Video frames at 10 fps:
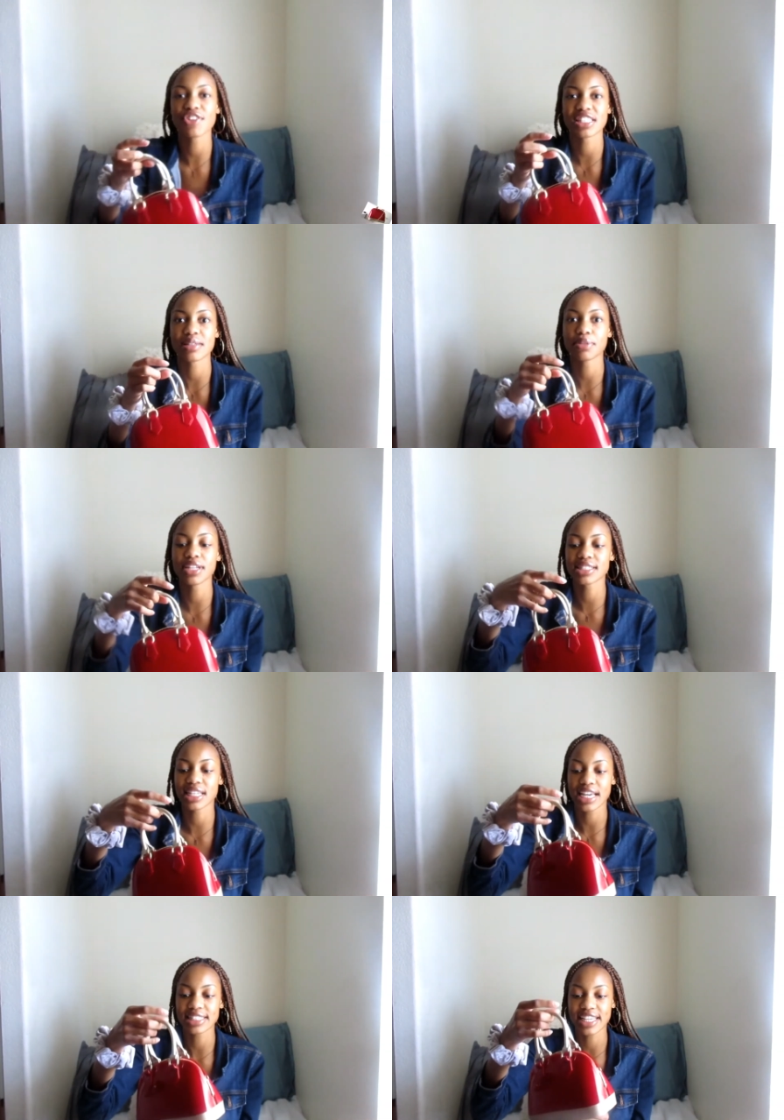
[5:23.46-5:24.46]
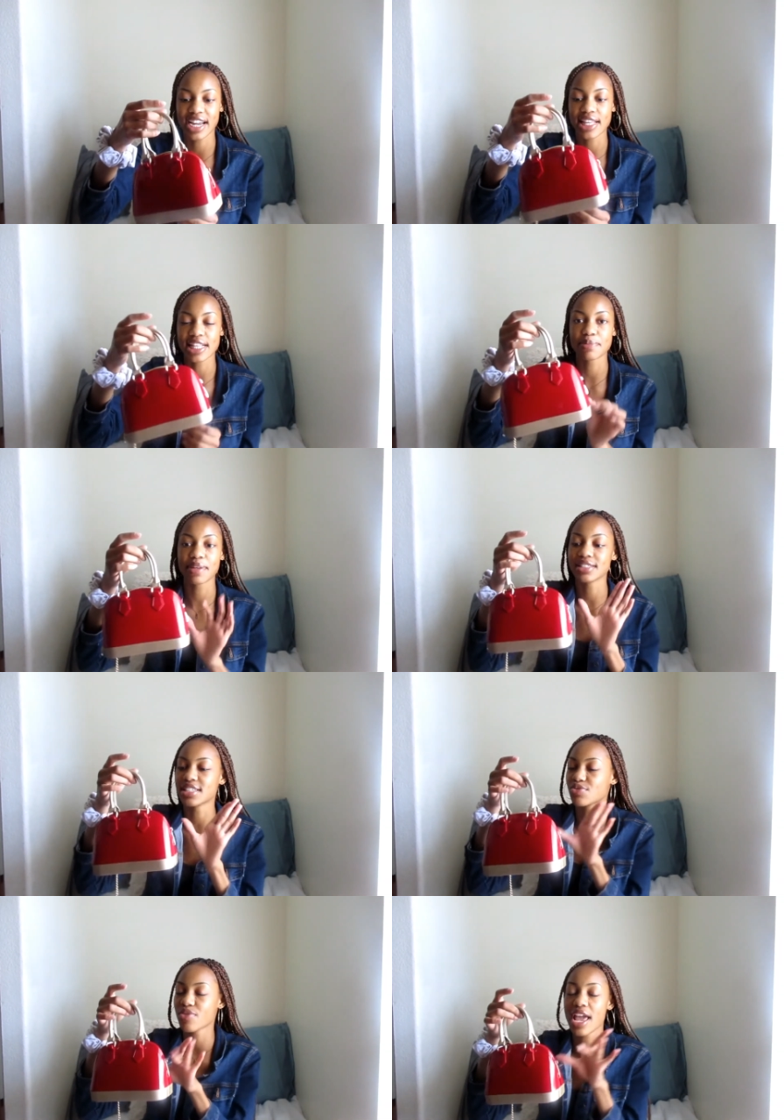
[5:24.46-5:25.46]
the simple days, I like to carry this because
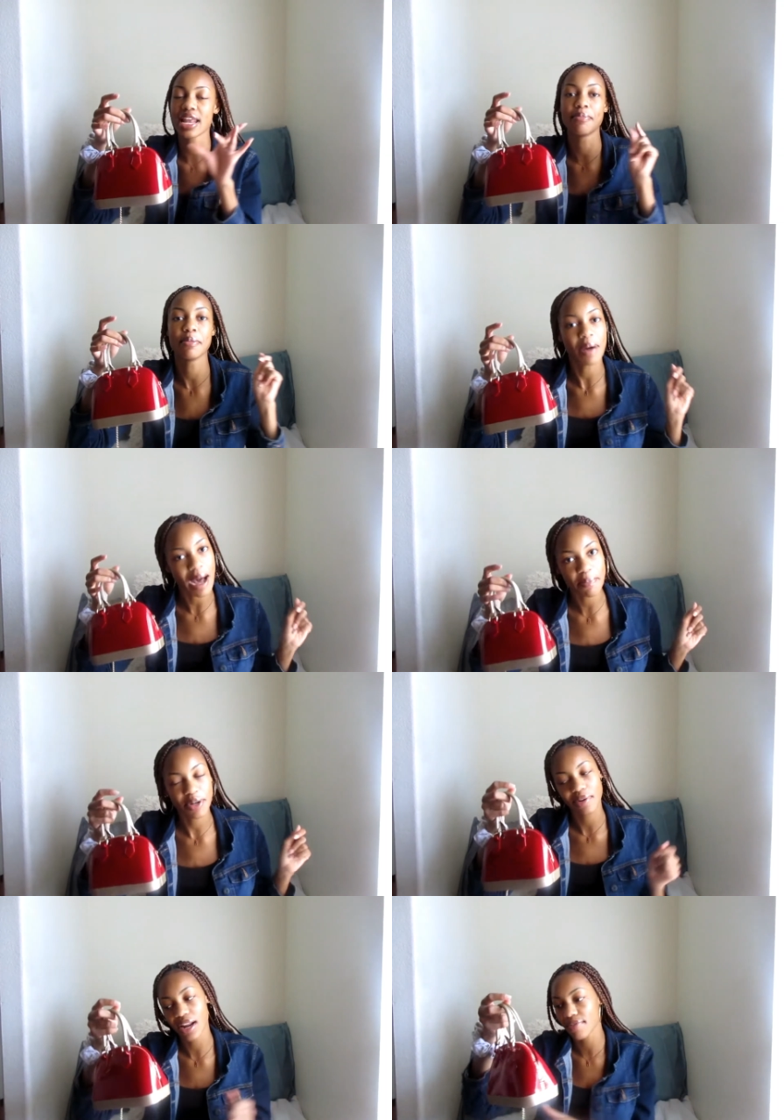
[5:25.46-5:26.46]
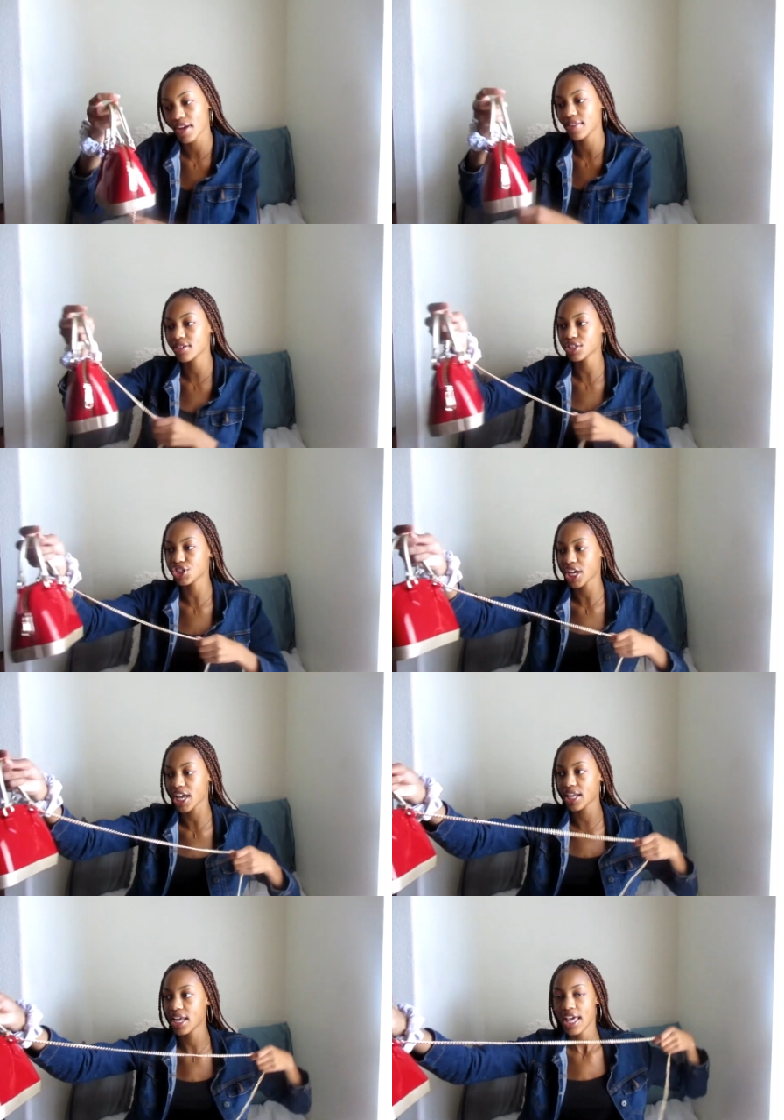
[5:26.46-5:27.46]
it's red, it'd be popping or whatever. And there's a
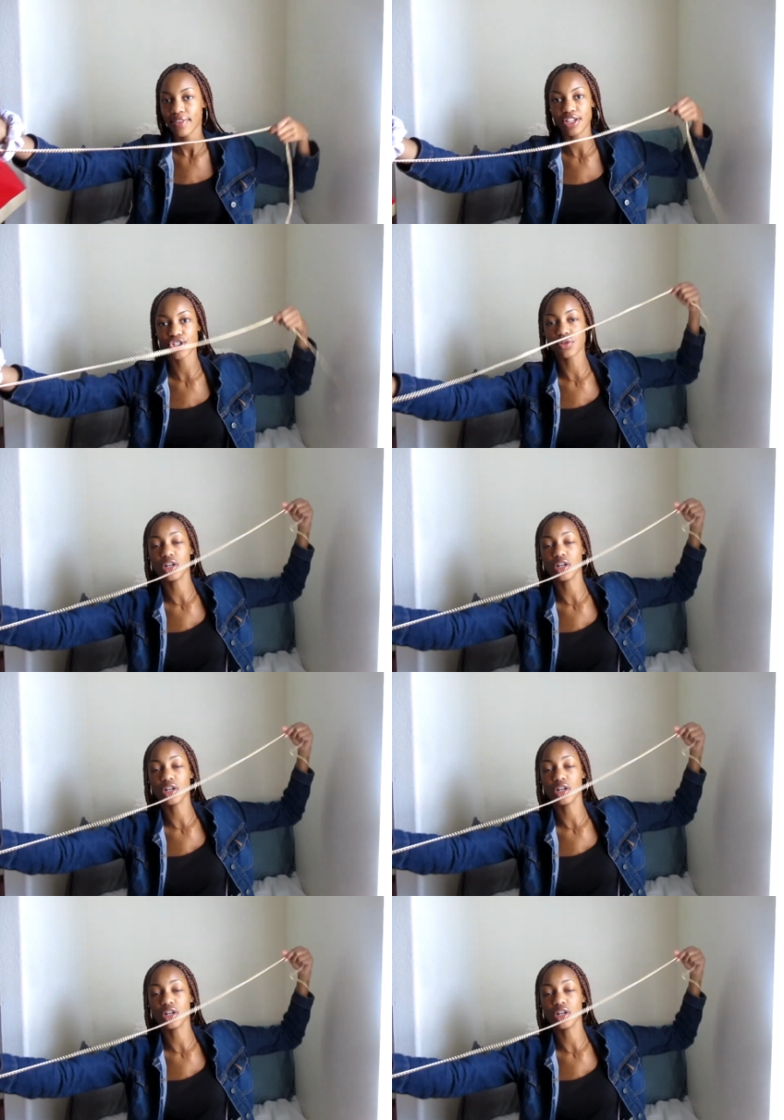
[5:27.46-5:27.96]
chain that you